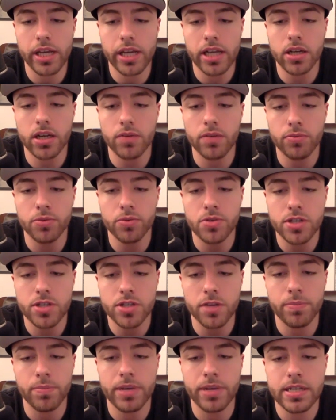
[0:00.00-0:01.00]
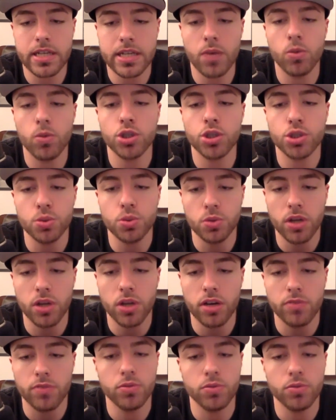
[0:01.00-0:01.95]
income from yourself based on what you love?